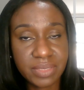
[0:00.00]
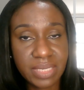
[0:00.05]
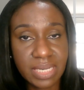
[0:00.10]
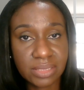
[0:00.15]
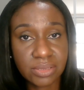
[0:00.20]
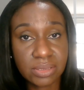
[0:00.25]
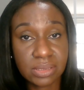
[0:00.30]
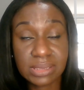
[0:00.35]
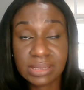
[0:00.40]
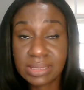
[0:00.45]

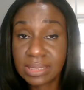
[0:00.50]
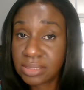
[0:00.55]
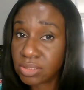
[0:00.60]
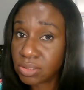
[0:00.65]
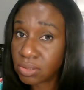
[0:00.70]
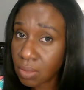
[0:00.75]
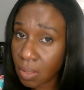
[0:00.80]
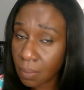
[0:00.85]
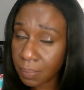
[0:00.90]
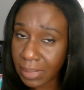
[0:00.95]
reactions, there
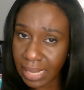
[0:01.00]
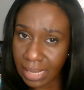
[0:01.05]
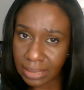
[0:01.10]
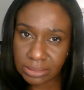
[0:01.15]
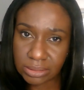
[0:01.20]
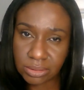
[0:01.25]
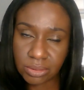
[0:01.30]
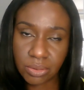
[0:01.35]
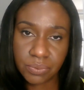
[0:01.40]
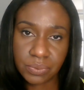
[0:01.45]
are
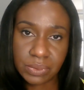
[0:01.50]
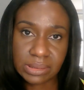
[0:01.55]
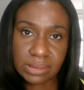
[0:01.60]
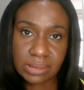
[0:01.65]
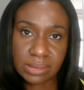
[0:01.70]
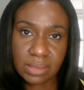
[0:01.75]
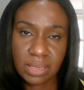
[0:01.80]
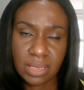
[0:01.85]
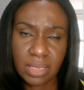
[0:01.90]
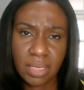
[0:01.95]
subcategories.
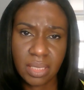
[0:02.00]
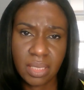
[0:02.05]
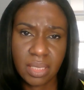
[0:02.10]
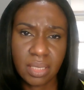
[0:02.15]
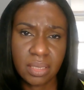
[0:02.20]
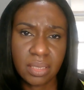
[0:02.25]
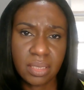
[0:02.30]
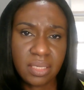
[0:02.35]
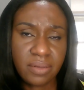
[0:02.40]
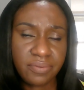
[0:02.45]

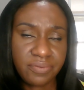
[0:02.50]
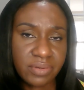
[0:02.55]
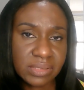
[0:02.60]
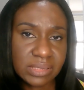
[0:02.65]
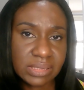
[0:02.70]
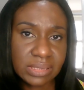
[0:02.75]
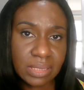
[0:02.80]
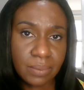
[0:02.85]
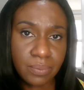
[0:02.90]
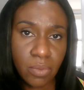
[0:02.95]
The
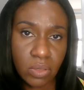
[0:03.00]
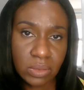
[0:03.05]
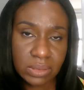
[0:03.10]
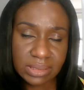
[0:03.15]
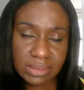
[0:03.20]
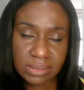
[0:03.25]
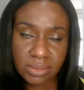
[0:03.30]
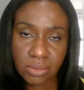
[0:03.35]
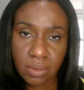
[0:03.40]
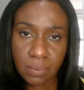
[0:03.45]
differences among
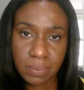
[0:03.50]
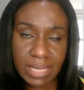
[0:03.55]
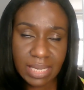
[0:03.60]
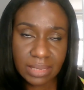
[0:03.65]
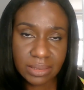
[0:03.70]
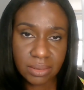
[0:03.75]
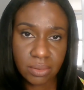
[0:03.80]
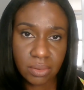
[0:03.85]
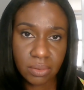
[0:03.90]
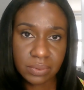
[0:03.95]
these
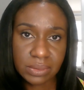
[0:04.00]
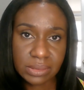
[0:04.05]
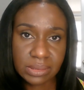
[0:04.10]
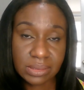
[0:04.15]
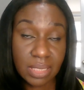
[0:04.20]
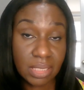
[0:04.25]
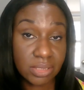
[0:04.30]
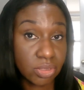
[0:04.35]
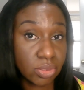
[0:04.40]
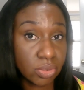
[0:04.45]
subcategories
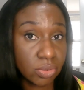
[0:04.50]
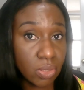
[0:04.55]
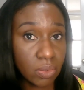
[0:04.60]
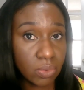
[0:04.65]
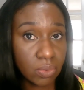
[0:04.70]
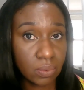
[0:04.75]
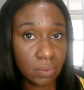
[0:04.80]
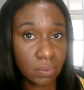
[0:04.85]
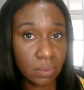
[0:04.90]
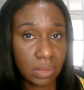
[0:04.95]
are
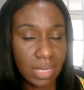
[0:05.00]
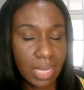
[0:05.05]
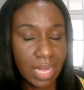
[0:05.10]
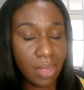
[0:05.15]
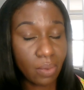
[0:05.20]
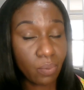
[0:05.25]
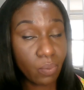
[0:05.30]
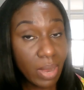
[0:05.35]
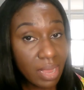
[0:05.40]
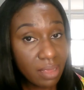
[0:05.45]
subtle.
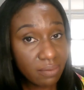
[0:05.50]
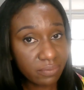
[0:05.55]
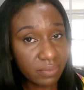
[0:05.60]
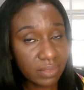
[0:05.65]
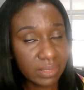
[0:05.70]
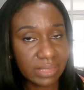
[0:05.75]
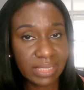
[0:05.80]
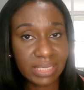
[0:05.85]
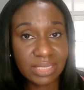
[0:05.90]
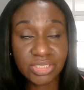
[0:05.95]

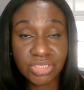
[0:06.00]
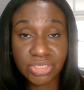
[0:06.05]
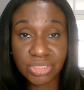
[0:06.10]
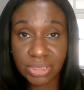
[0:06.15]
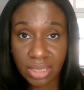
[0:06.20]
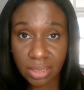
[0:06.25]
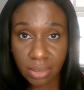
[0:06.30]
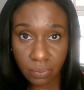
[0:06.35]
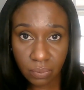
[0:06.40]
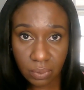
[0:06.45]
However, in
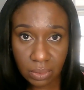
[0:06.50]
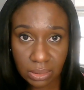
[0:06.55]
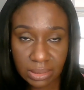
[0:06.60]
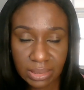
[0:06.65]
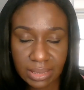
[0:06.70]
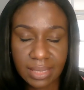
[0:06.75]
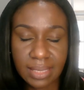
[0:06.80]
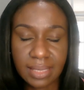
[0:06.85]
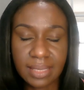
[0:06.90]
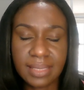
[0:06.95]
general,
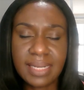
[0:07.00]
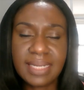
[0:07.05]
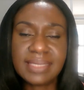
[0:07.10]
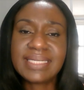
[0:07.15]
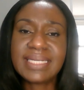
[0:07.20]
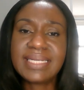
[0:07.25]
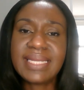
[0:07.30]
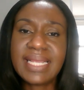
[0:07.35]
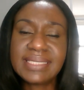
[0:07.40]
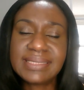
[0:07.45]

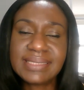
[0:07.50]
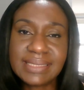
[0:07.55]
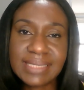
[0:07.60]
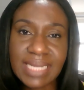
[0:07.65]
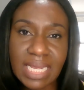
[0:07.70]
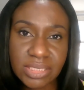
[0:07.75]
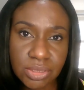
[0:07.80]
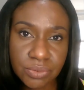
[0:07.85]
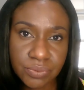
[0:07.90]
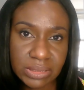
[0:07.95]
there's an
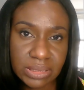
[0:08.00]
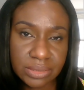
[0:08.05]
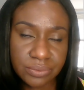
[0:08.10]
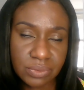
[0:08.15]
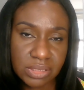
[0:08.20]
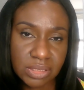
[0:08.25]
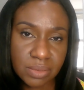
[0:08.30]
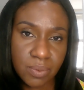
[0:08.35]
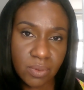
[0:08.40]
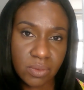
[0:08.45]
exaggerated
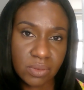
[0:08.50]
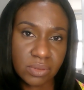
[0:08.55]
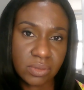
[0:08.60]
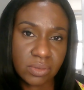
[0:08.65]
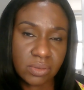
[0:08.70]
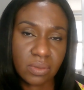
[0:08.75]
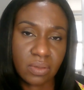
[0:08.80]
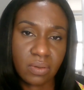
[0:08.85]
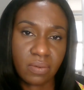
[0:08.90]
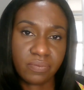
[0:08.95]

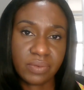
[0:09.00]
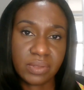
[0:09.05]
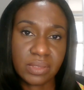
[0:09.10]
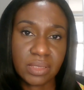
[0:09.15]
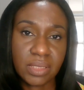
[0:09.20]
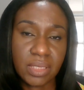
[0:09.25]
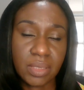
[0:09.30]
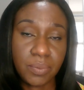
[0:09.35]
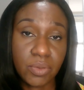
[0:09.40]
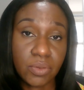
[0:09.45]
response of
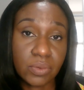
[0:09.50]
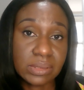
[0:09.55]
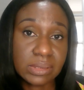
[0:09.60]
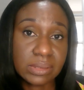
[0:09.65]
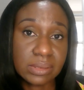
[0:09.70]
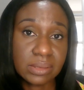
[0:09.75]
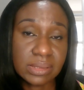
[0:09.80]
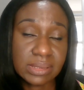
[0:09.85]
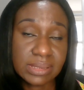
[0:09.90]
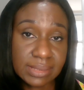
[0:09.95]
the immune
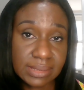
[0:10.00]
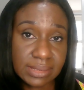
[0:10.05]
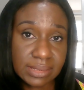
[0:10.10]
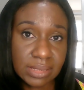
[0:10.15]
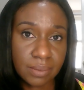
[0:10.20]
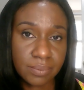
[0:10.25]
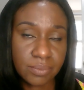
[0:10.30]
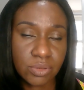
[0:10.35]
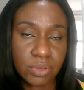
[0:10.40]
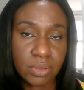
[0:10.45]

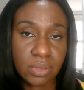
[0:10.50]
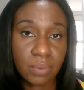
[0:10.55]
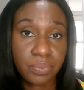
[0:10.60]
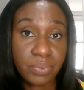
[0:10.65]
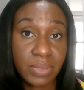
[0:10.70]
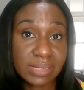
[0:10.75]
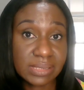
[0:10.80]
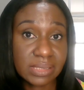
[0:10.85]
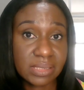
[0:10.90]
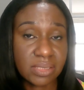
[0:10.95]
system to the
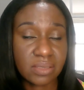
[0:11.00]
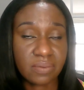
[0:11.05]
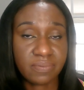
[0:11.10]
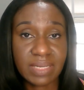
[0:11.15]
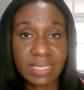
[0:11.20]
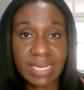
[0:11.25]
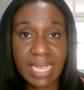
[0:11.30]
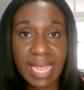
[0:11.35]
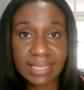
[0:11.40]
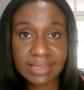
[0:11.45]
presence of
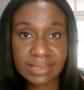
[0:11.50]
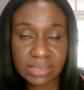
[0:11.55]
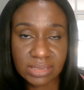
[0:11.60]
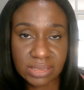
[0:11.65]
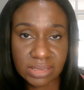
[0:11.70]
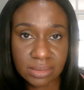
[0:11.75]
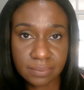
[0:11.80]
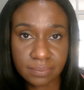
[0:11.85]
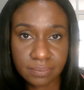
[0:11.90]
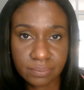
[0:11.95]
an
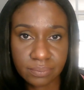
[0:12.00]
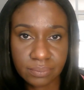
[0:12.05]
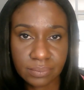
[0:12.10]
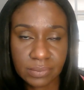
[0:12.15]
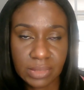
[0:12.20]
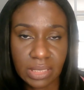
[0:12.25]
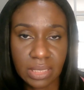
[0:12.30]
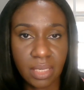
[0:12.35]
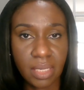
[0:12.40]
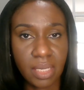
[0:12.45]
antigen.
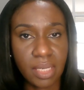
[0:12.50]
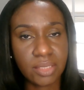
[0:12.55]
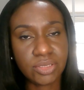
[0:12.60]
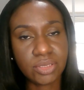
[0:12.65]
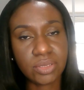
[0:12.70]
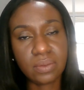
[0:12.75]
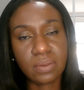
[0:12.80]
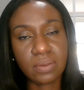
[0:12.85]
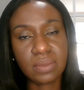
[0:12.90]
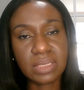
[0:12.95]
And
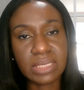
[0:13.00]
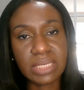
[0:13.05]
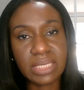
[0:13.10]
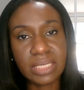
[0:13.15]
so under